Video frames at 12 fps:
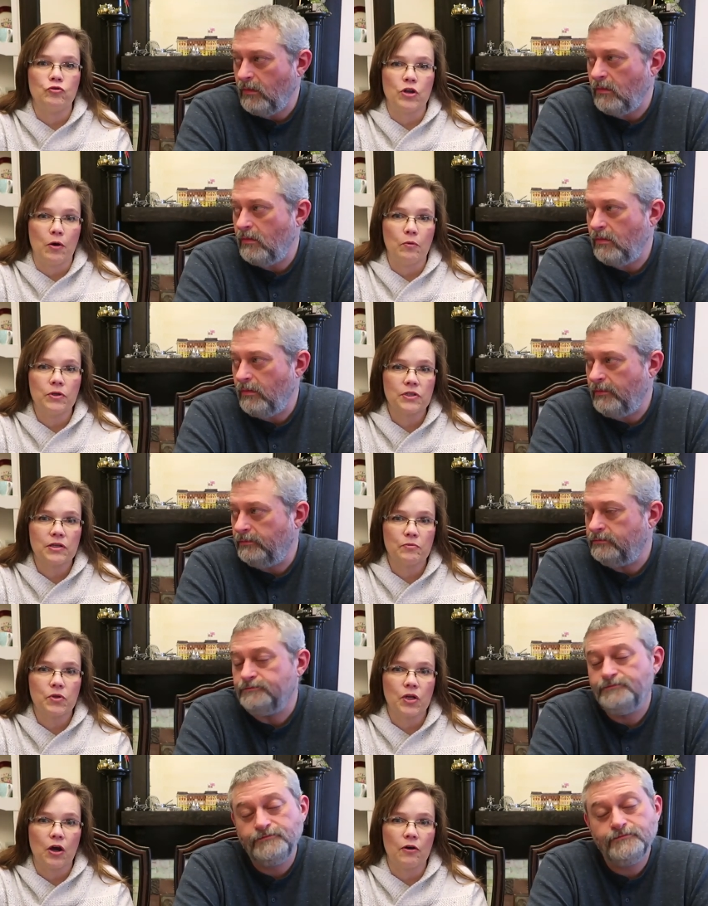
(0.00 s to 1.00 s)
Speaker 1: don't want
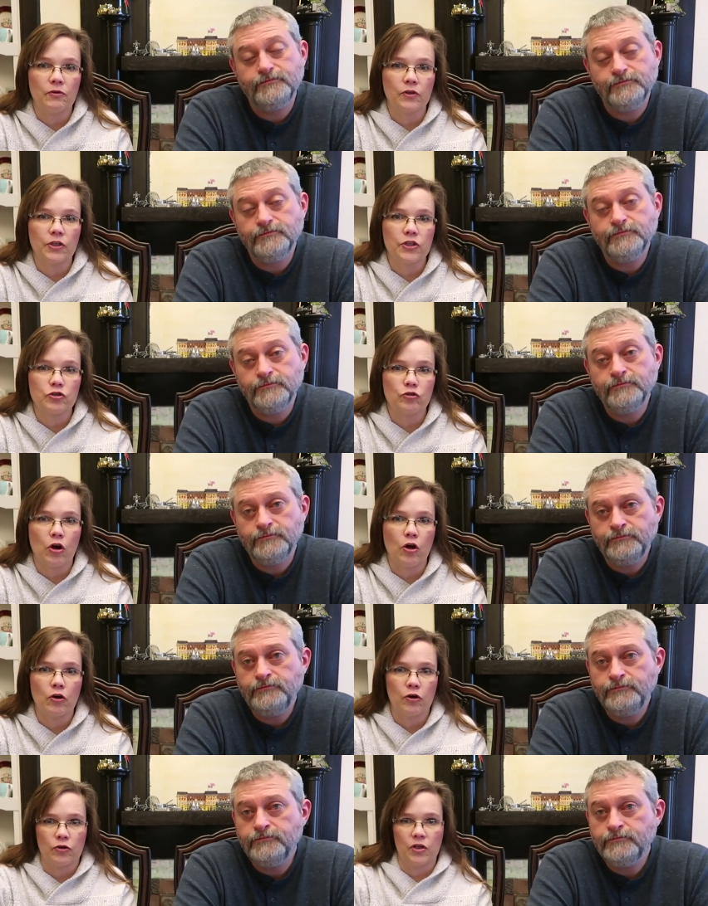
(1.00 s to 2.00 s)
something overly
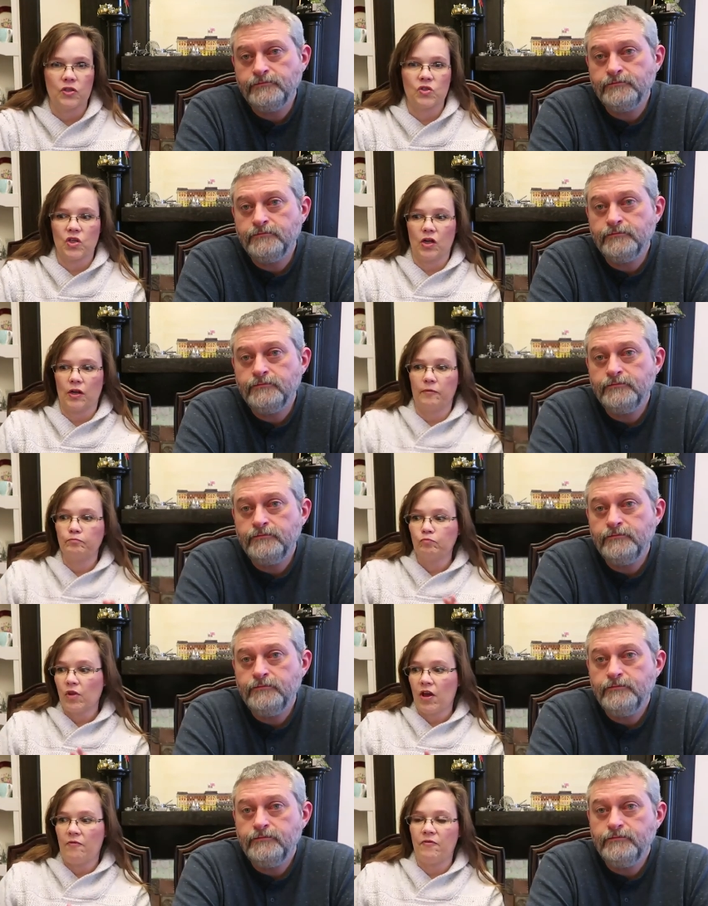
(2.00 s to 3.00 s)
strong or that's going to
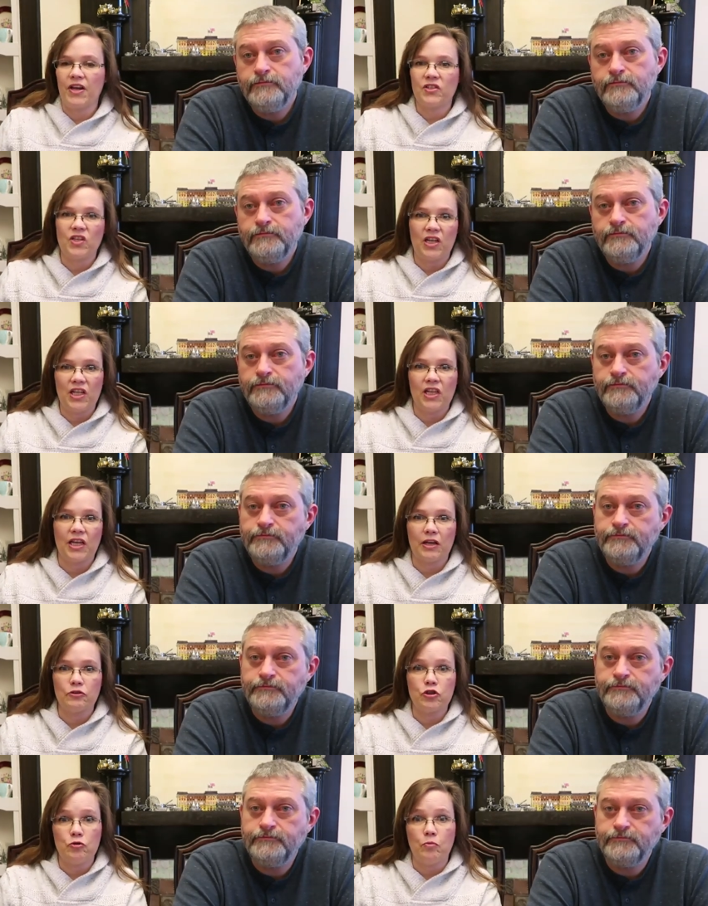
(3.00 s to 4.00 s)
affect anything
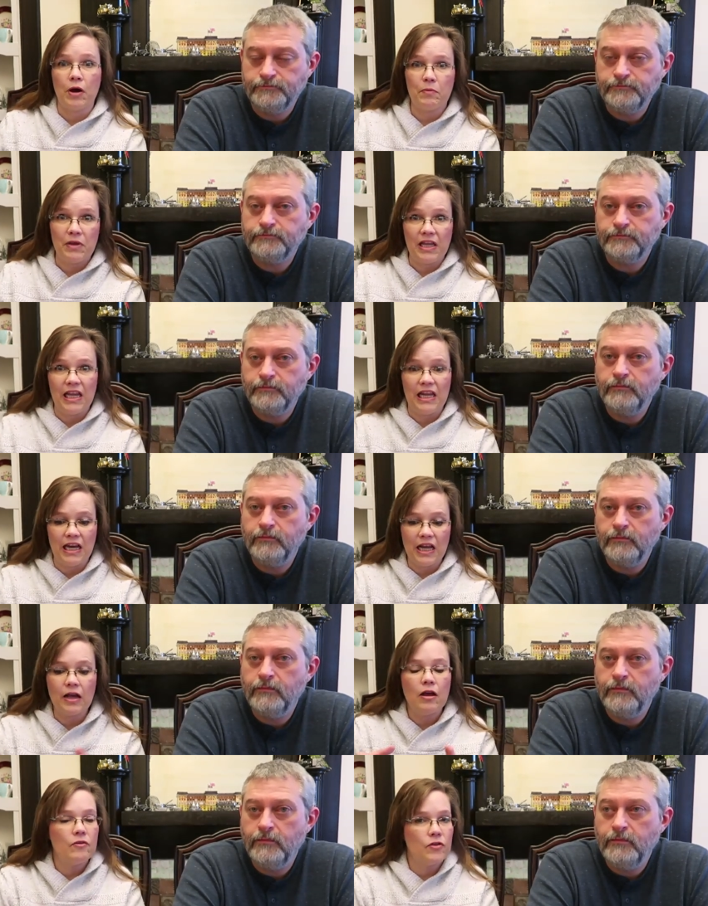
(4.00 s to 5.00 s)
else you might be
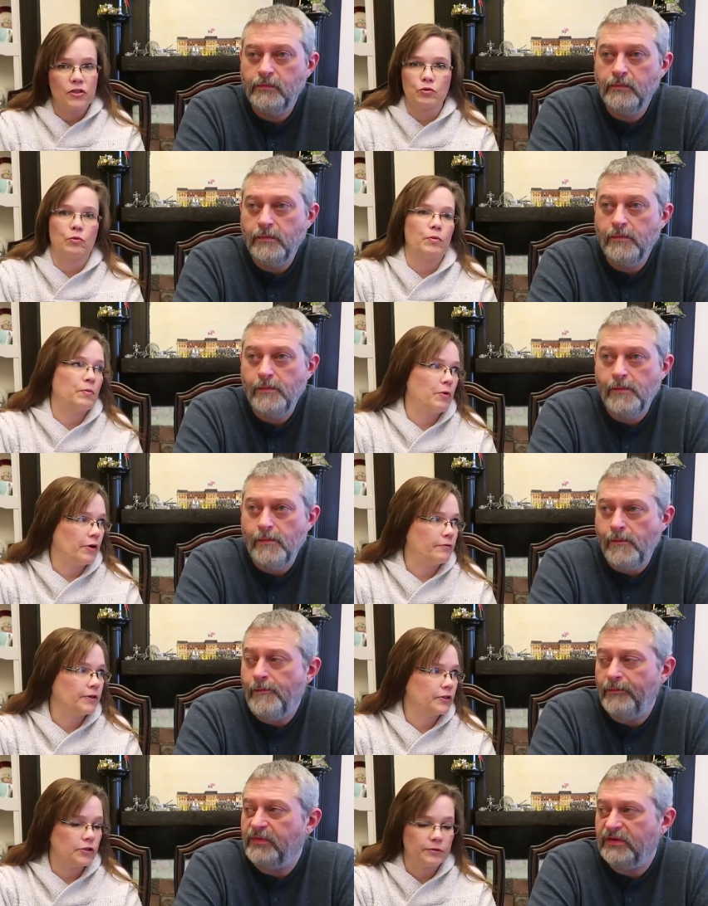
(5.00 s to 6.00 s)
eating, this would be
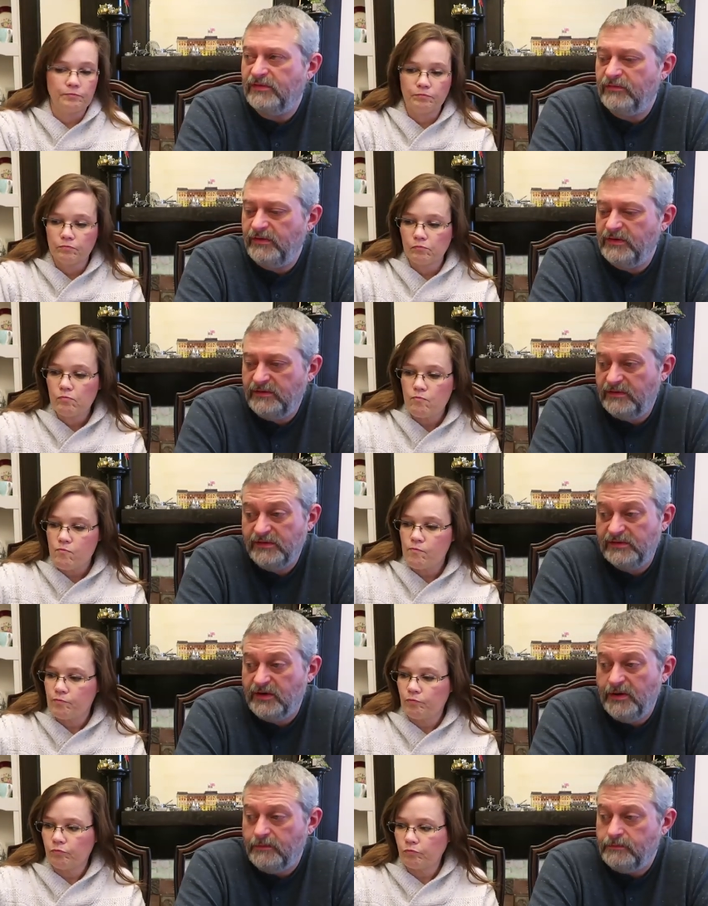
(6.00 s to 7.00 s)
perfect.
Speaker 2: It's, it's, it's
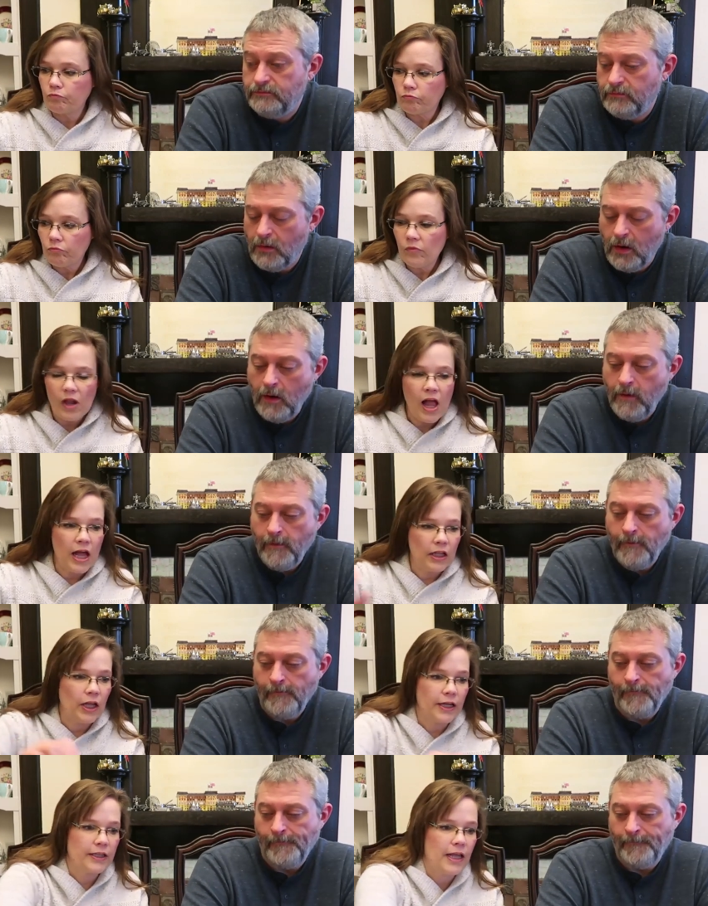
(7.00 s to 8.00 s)
good.
Speaker 1: I
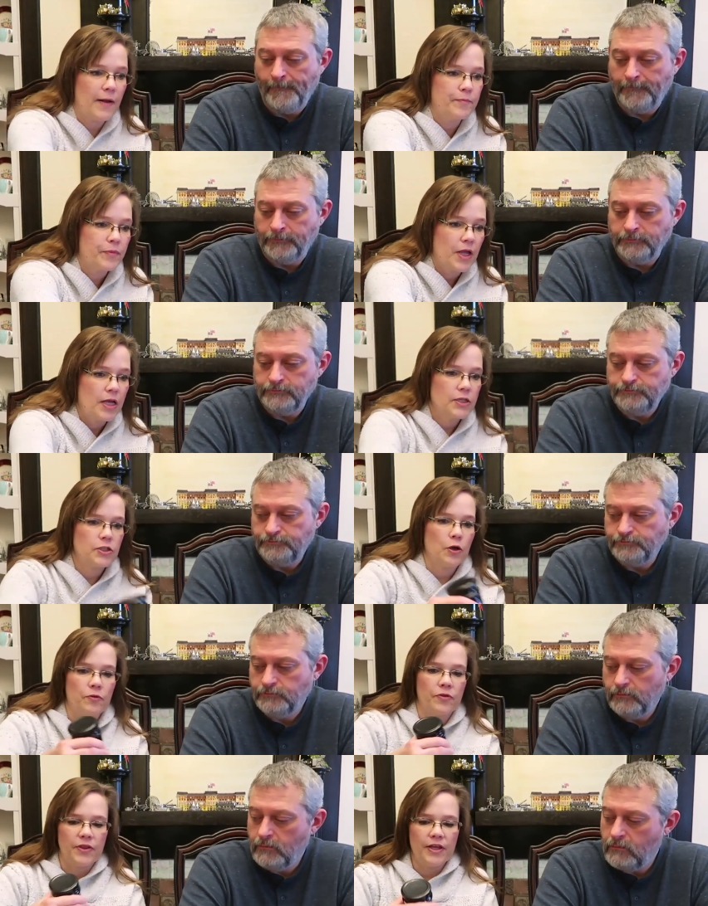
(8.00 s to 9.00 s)
like that.
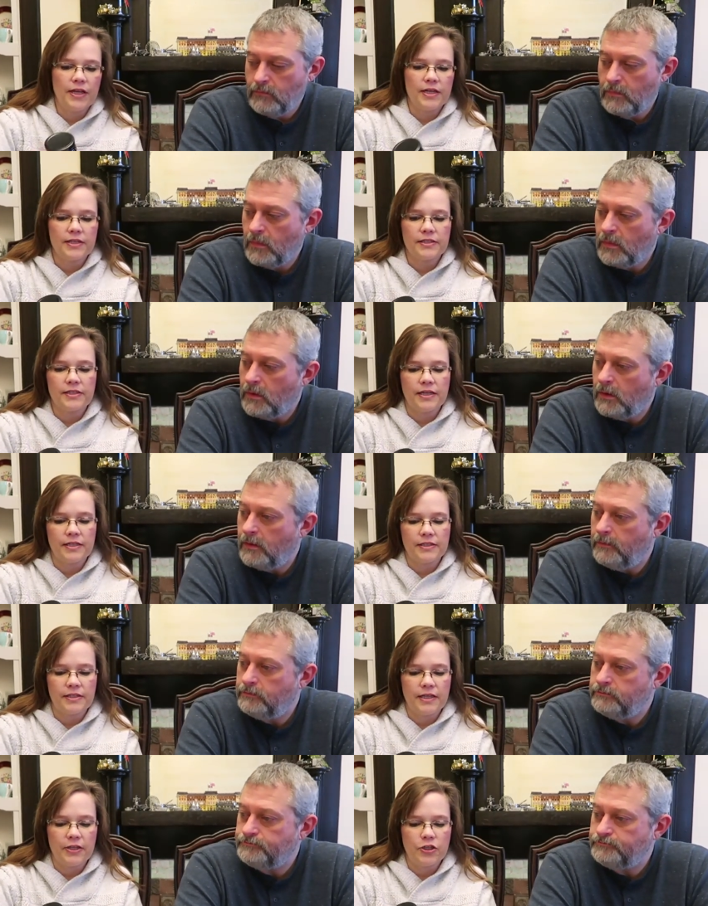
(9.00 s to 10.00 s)
So this
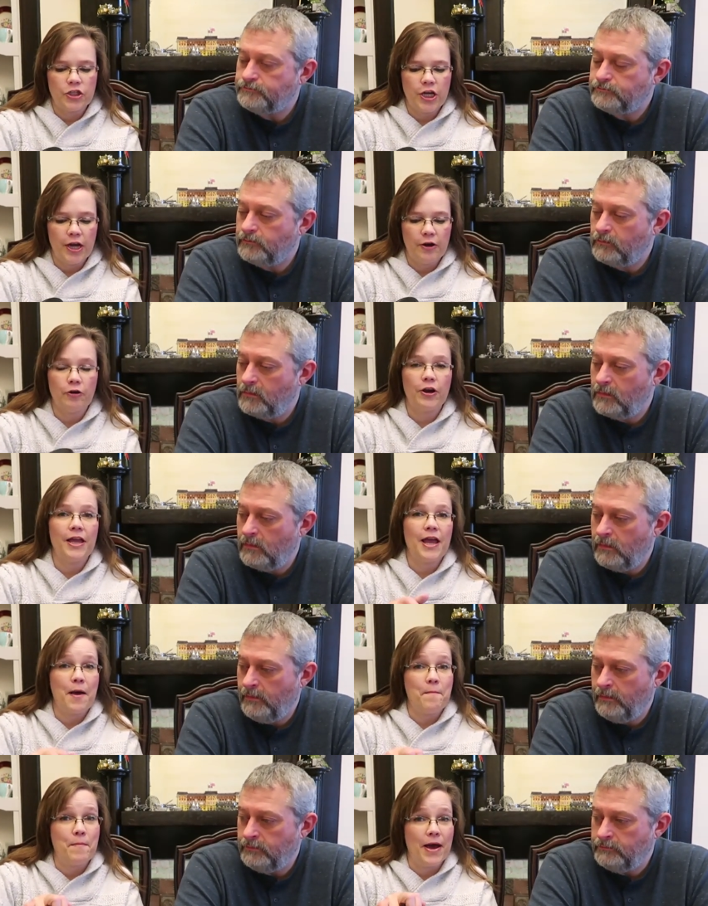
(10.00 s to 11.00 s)
is the
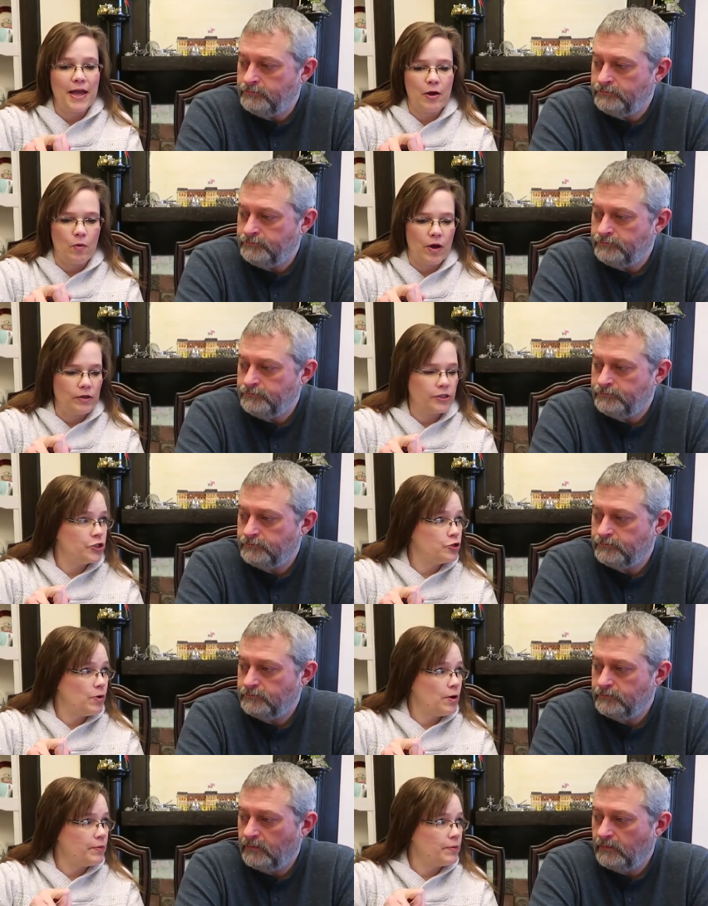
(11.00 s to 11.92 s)
Cherry Bakewell. Did you